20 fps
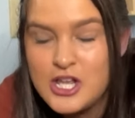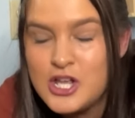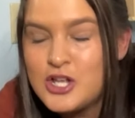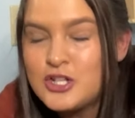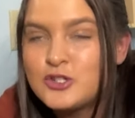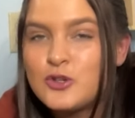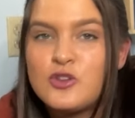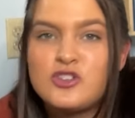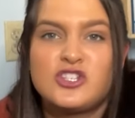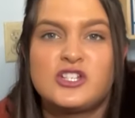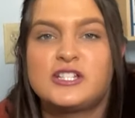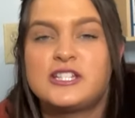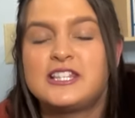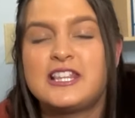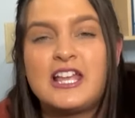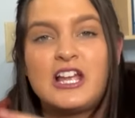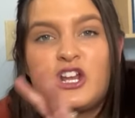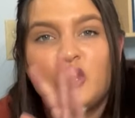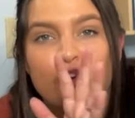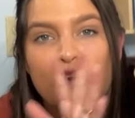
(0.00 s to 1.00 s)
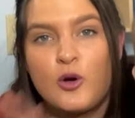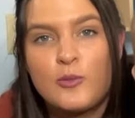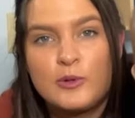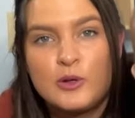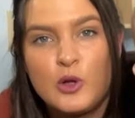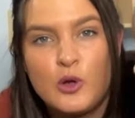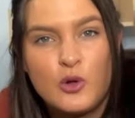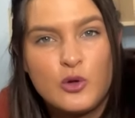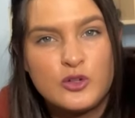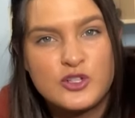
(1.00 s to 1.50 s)
So he's just in like a
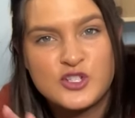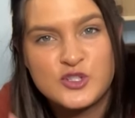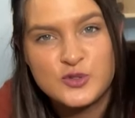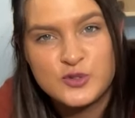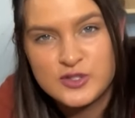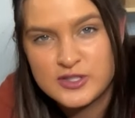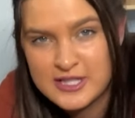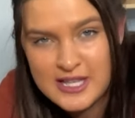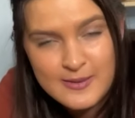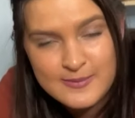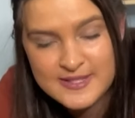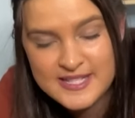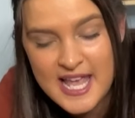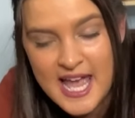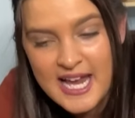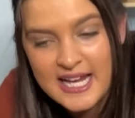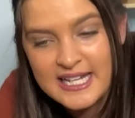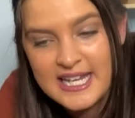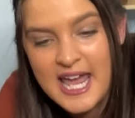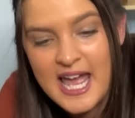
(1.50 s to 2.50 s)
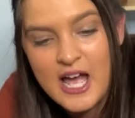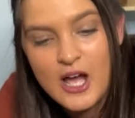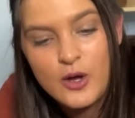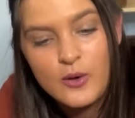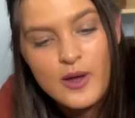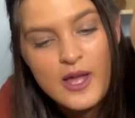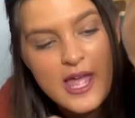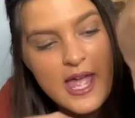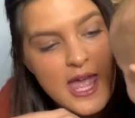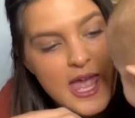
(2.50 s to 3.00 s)
normal old sleep sack now.